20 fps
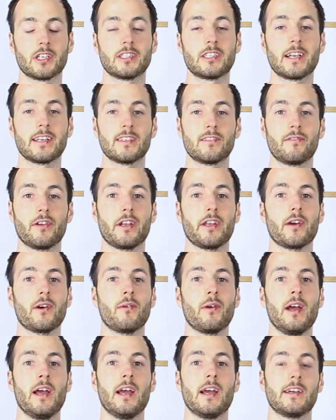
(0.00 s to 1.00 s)
And today's
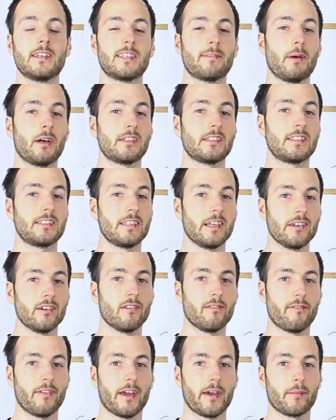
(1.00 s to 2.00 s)
video is about
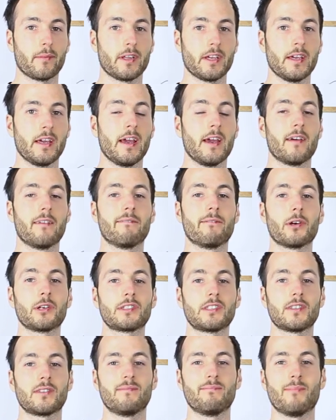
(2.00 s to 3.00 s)
single family
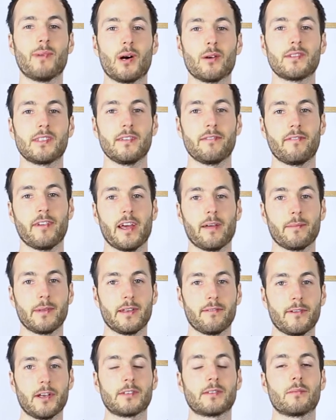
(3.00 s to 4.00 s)
versus
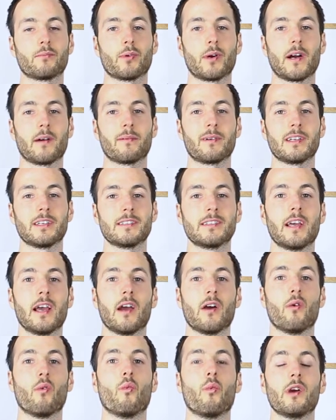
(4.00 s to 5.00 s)
multifamily investment properties.
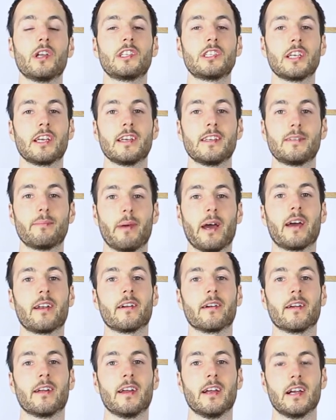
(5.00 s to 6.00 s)
Which is
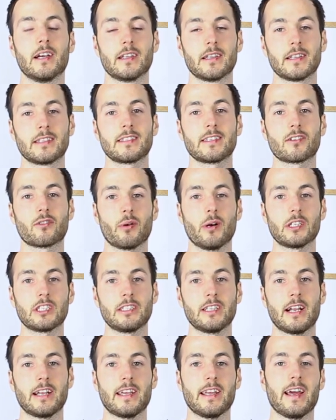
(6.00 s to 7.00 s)
better? This is a
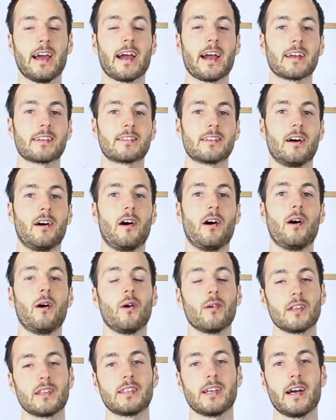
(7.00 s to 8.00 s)
question I get asked
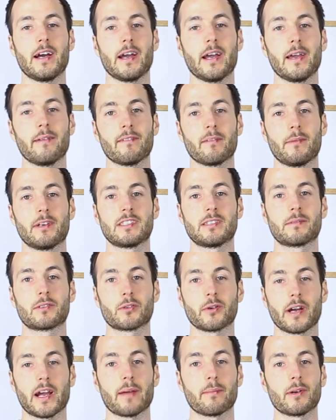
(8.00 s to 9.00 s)
all the time from my
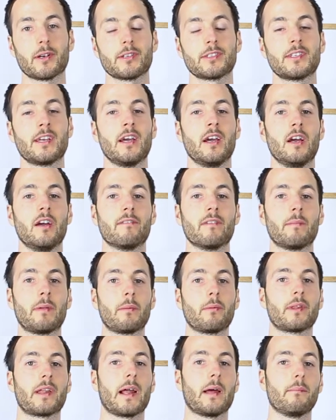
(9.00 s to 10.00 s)
subscribers, from
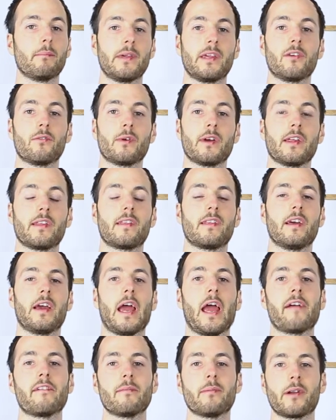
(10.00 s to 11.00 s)
people that I meet with.
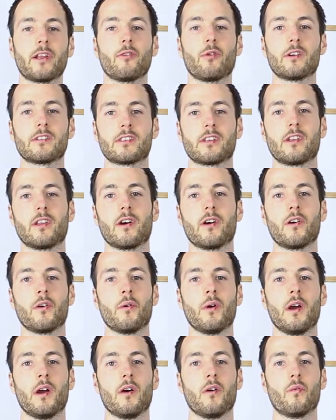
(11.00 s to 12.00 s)
Everybody wants to
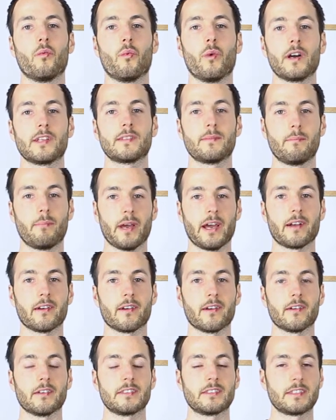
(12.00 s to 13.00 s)
know what's
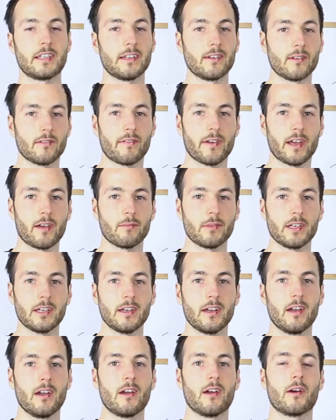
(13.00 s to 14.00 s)
better, single
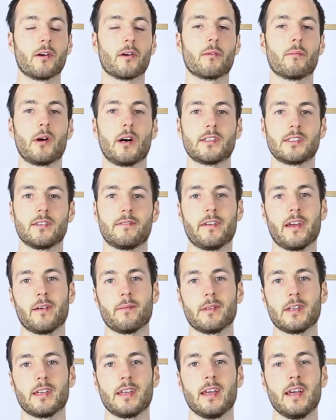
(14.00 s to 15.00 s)
family or
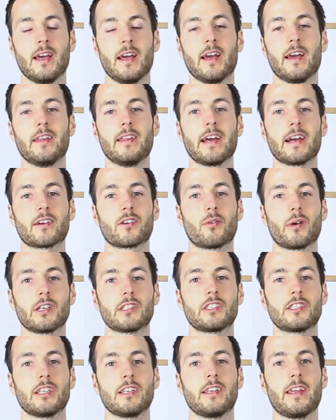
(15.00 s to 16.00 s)
multifamily? And that
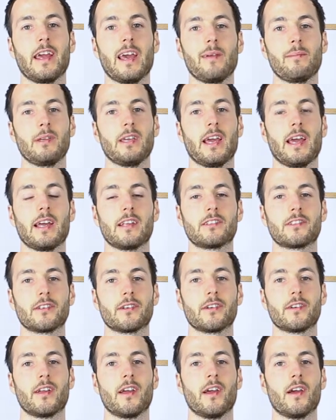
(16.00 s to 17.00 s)
question can't be
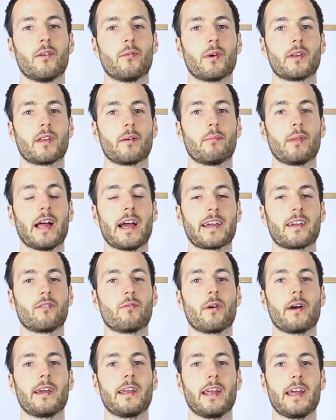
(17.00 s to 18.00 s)
answered with a black
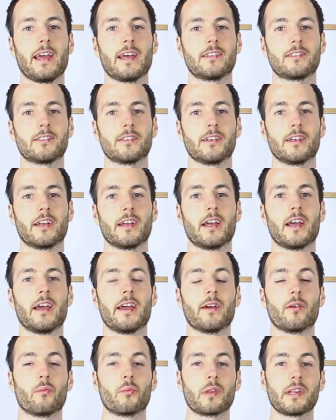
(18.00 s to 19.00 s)
and white answer.
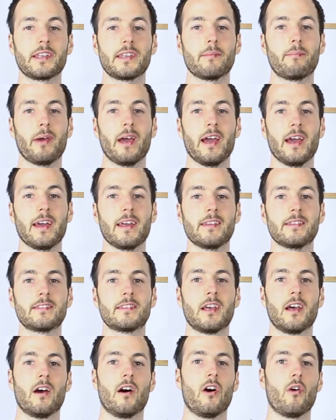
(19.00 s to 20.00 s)
It really
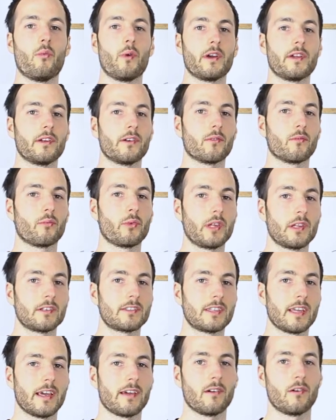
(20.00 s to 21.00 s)
depends on what your real
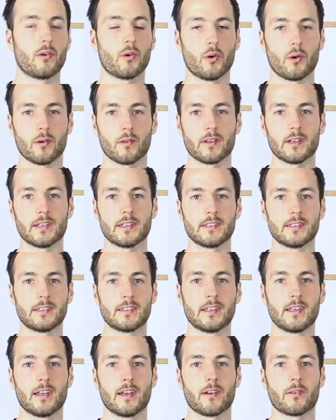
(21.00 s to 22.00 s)
estate goal
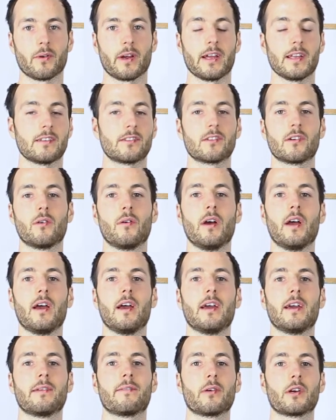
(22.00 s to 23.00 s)
is, right? So,
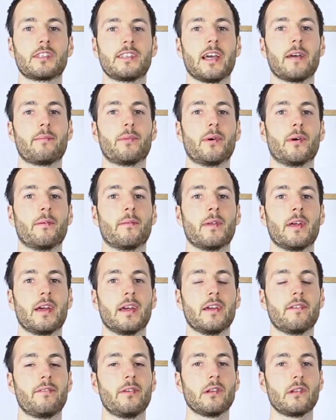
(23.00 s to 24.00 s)
for example,
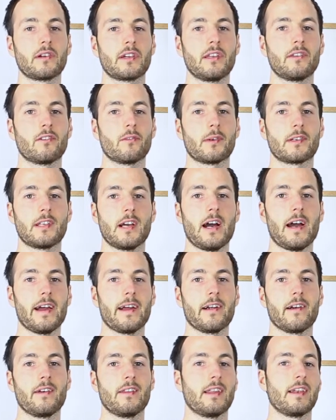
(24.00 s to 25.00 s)
if you're looking to
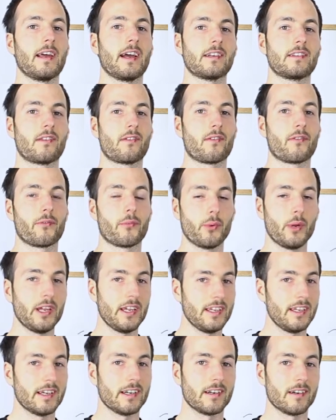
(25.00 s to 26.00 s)
retire in the next 3
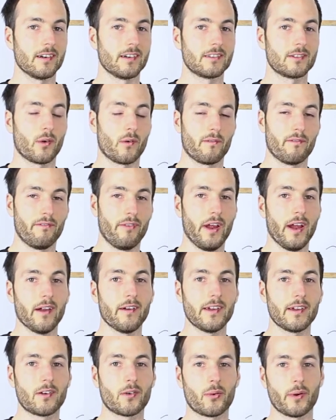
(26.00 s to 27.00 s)
years or
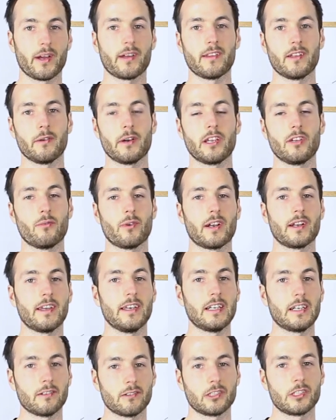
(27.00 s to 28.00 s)
very quickly, right? You want to
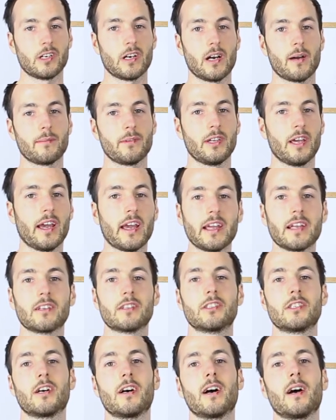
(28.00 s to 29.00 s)
get out of your job, you hate
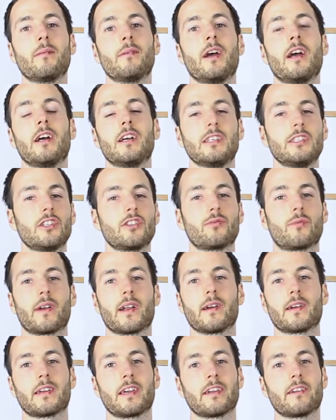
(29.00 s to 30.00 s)
your job, you just
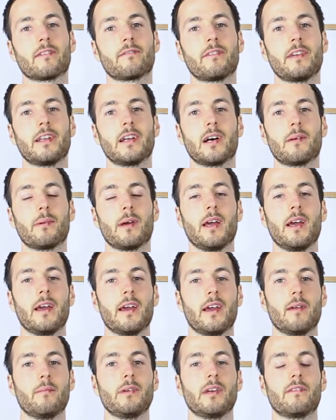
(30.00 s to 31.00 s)
want to kick your feet up
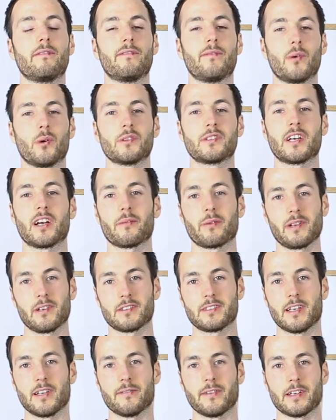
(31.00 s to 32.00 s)
and be a full-time real
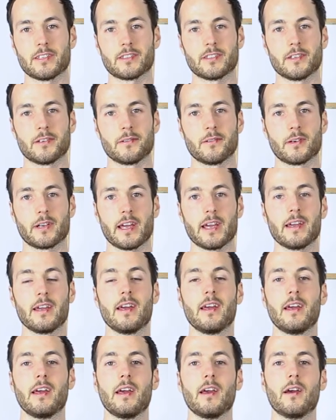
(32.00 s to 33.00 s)
estate investor, okay?